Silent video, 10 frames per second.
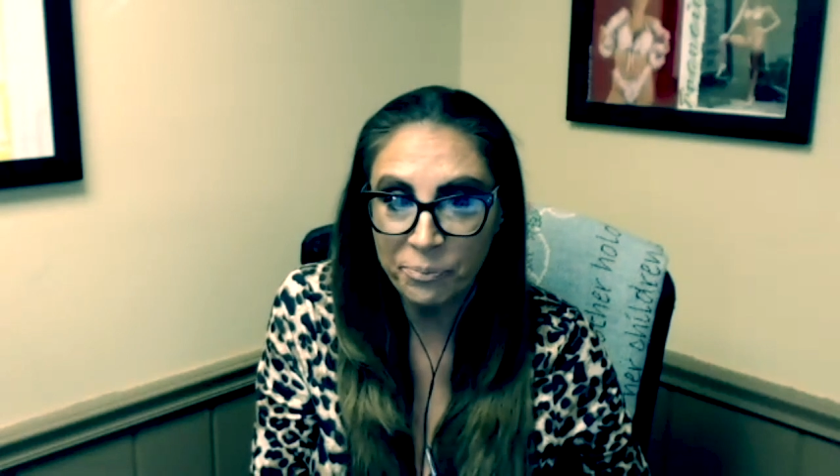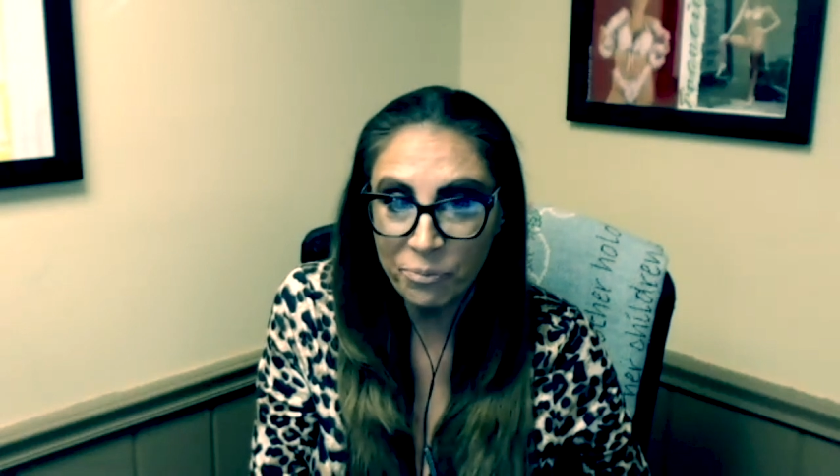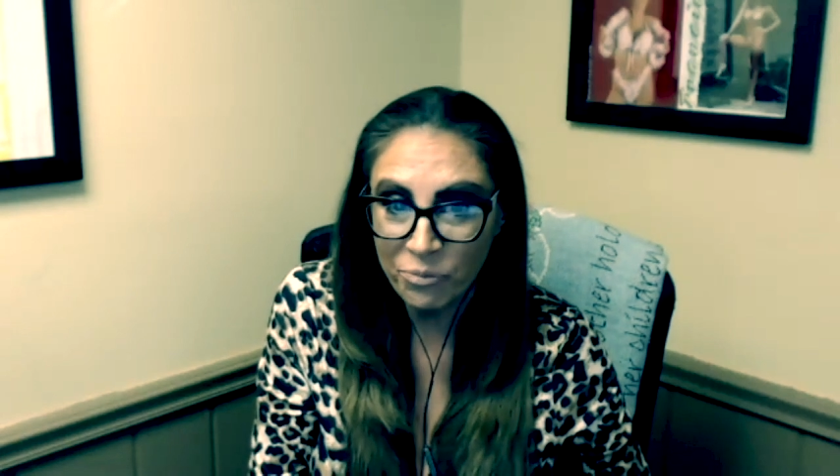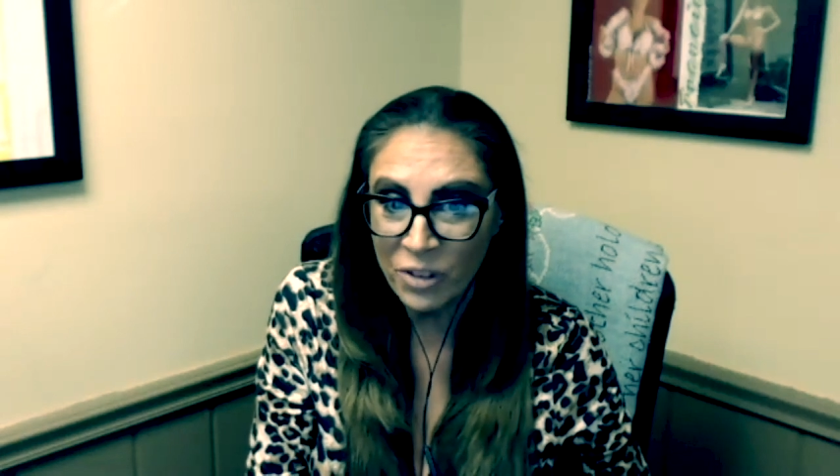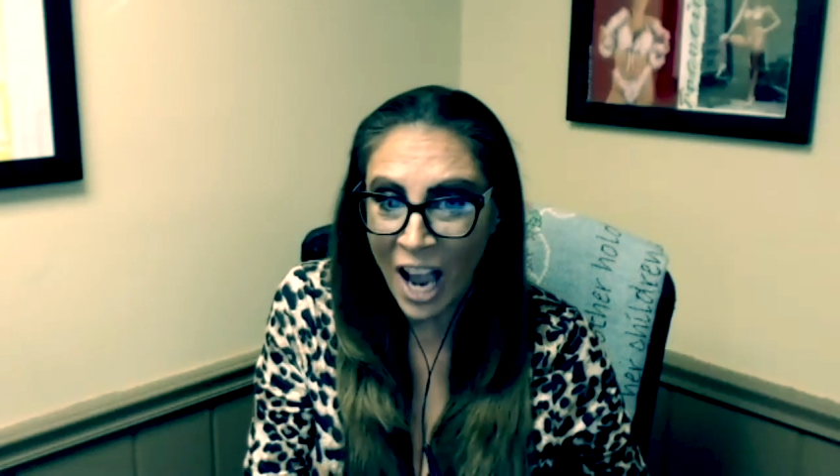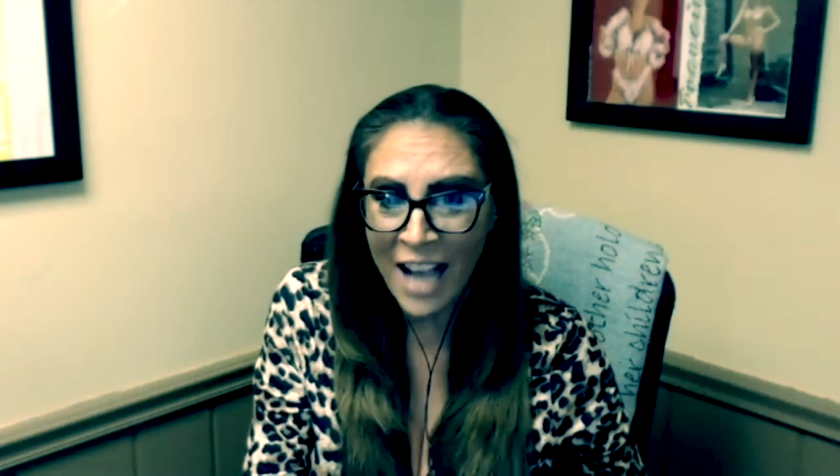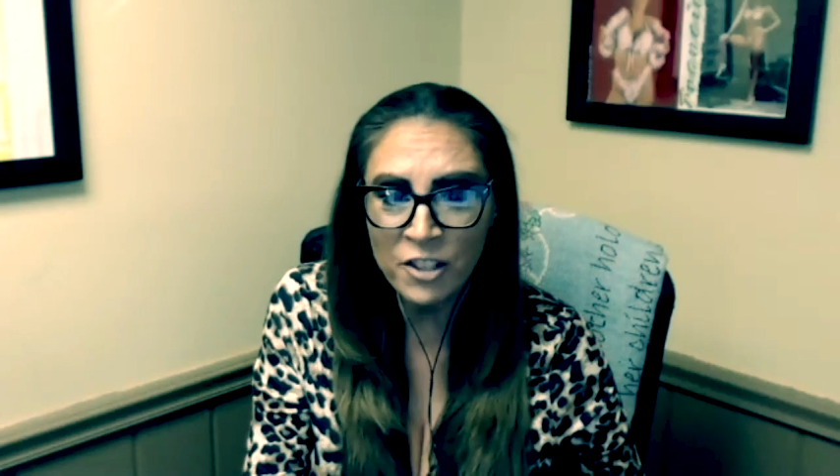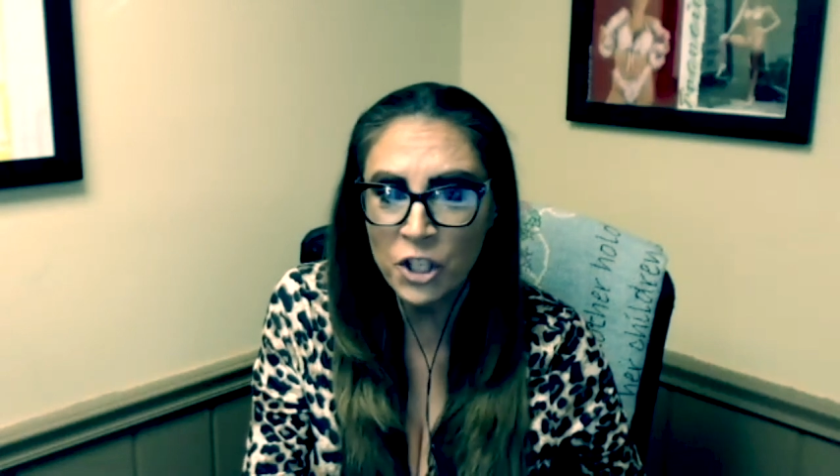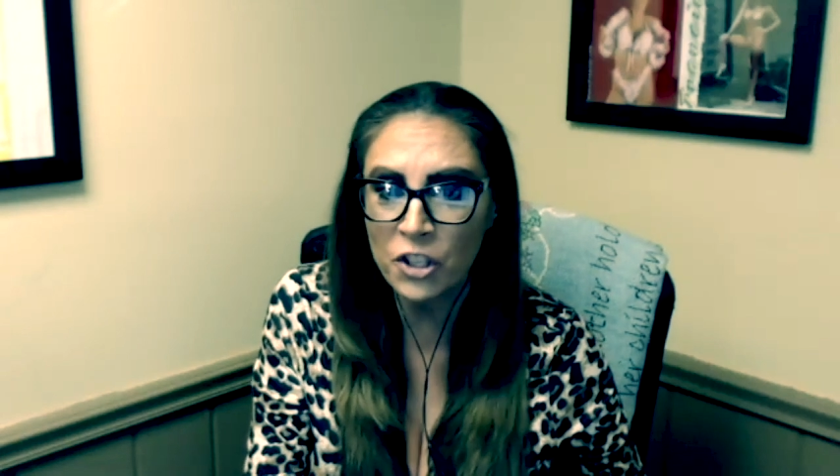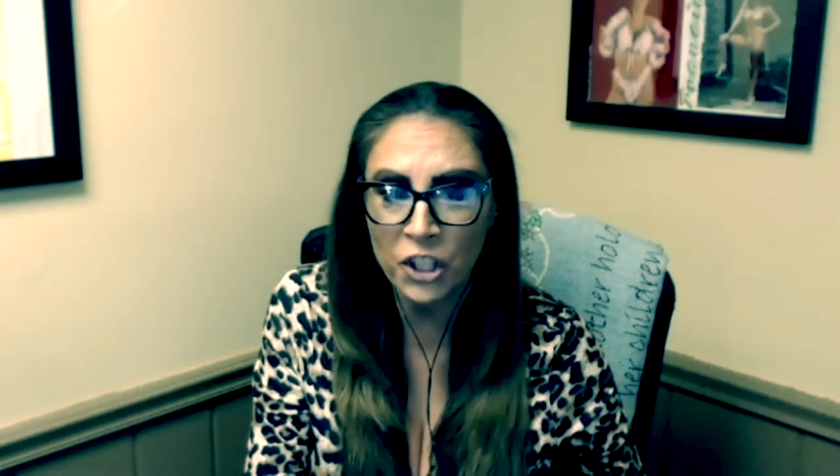Hmm. I
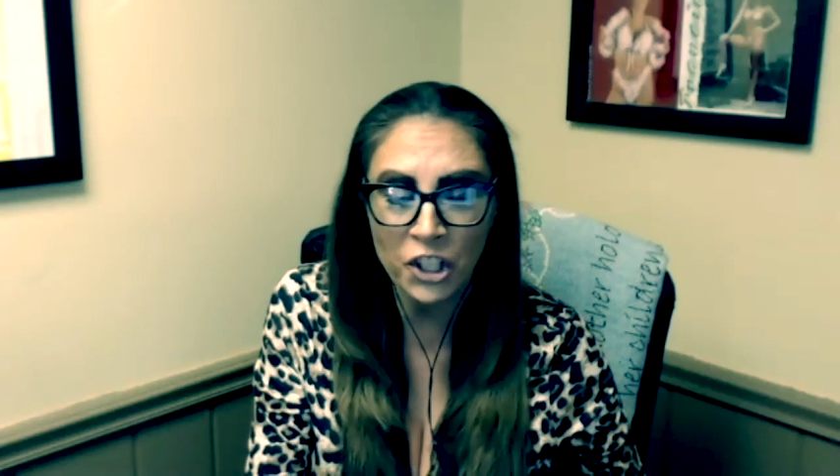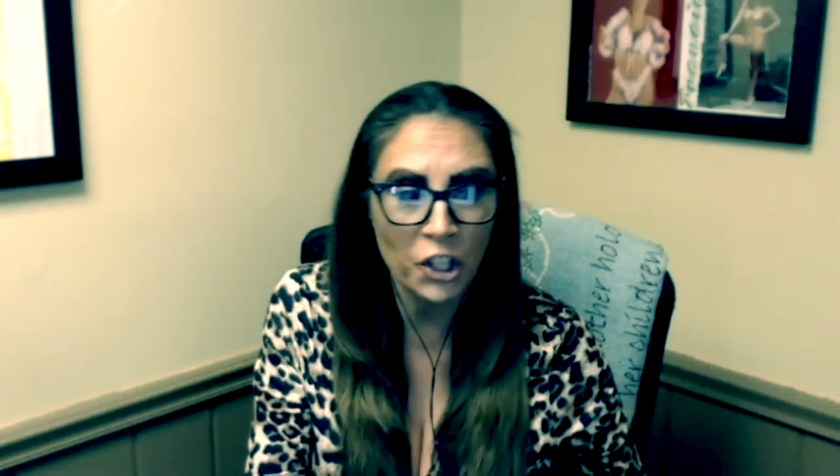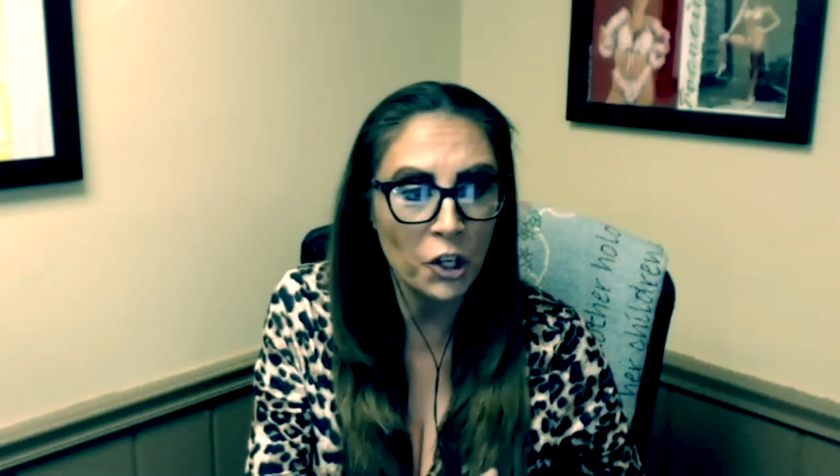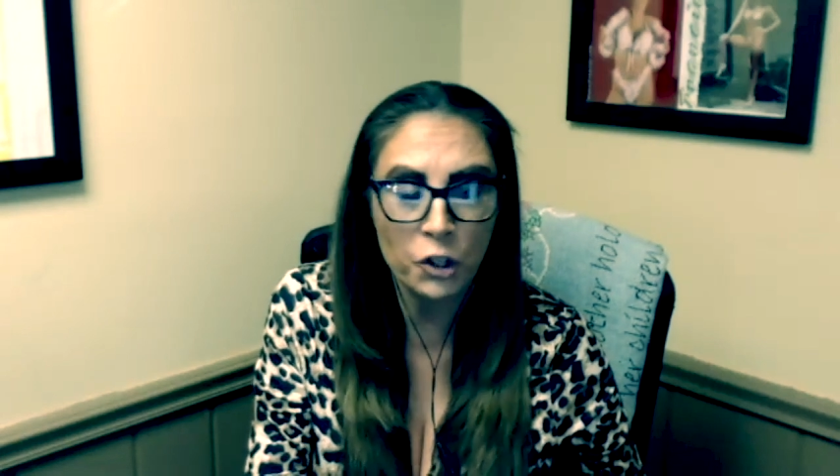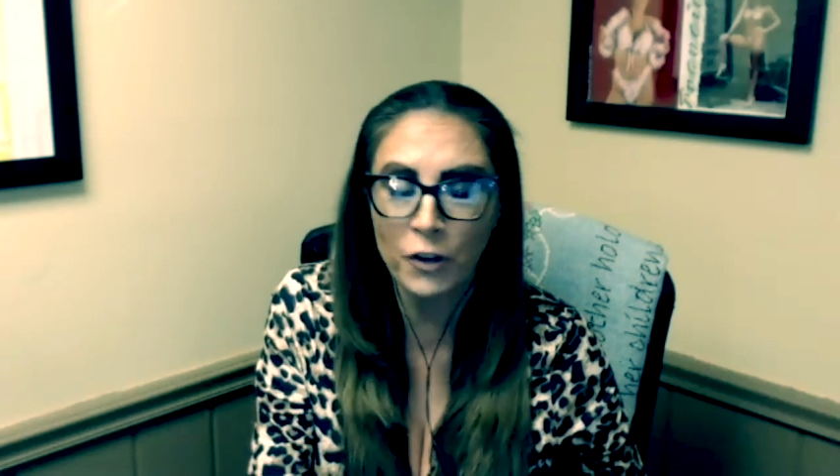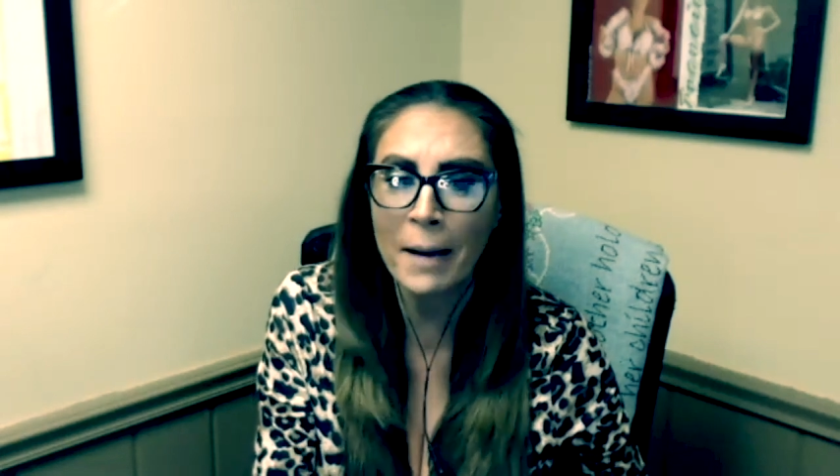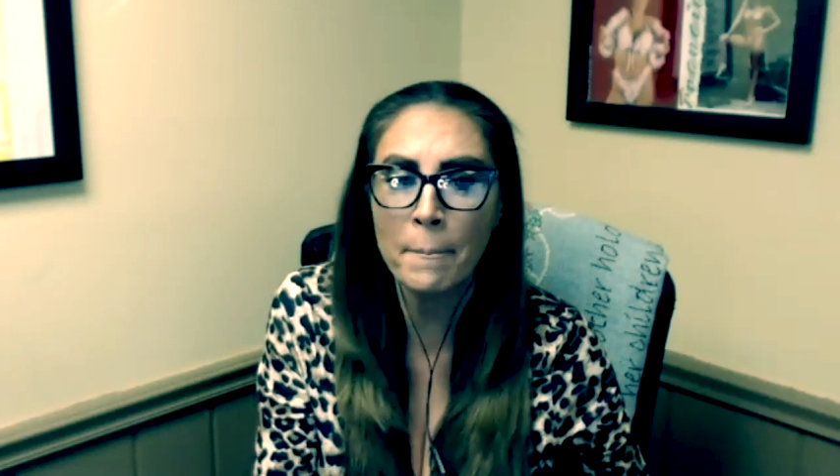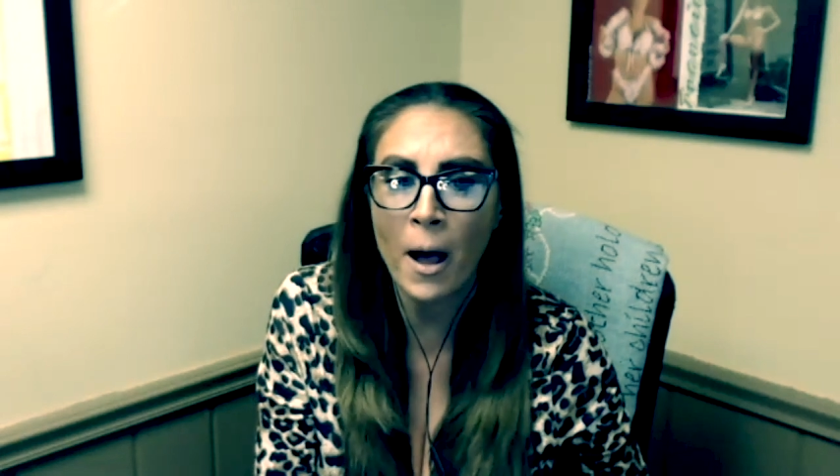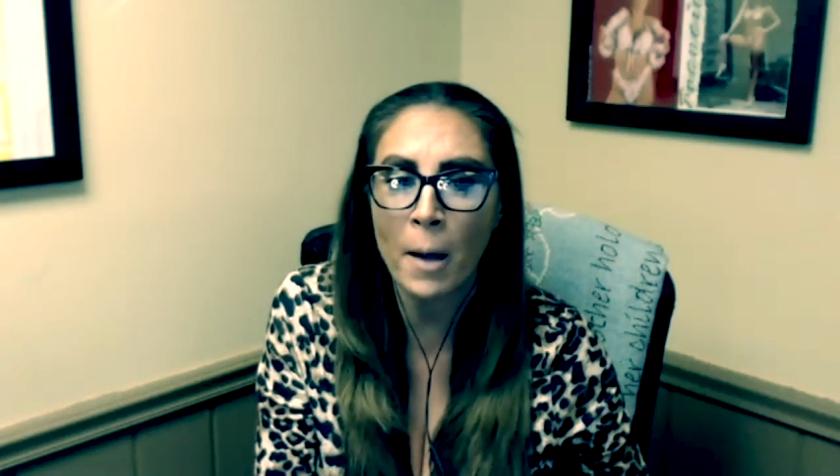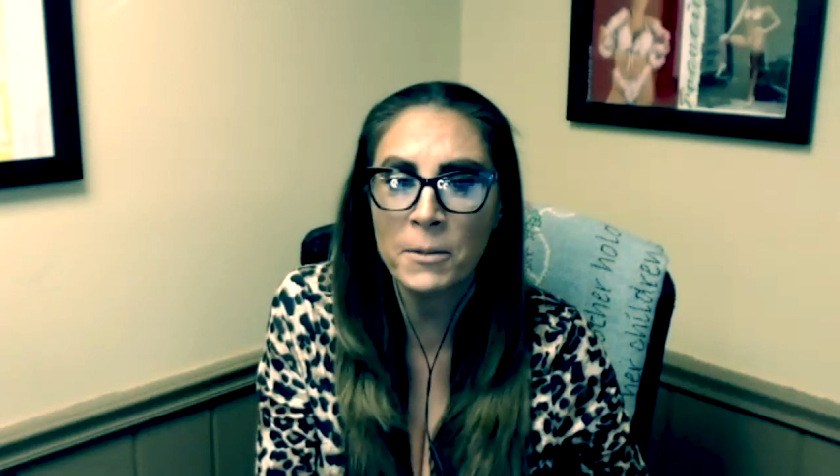took great
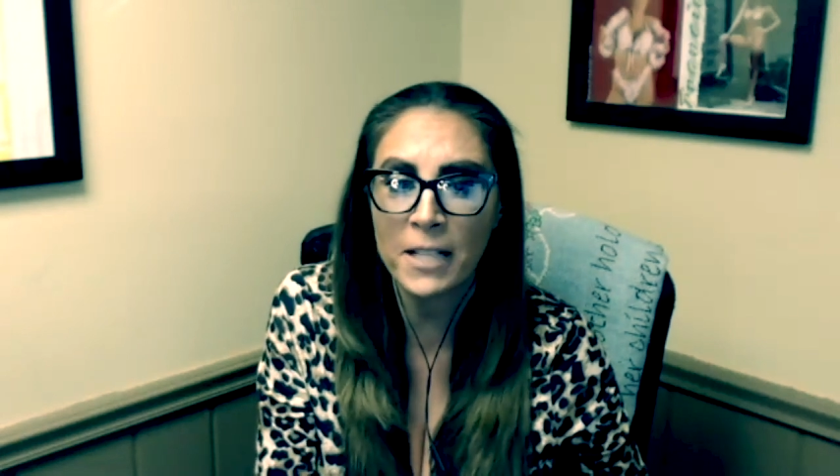bumps.